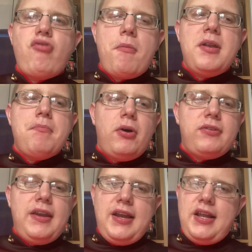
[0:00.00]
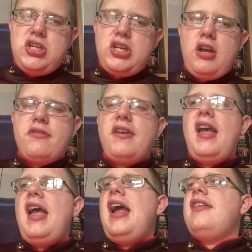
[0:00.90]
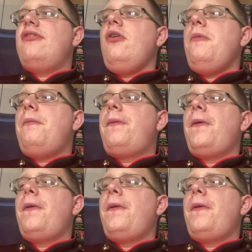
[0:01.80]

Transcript: Romulan body, and then she goes, "Heads up."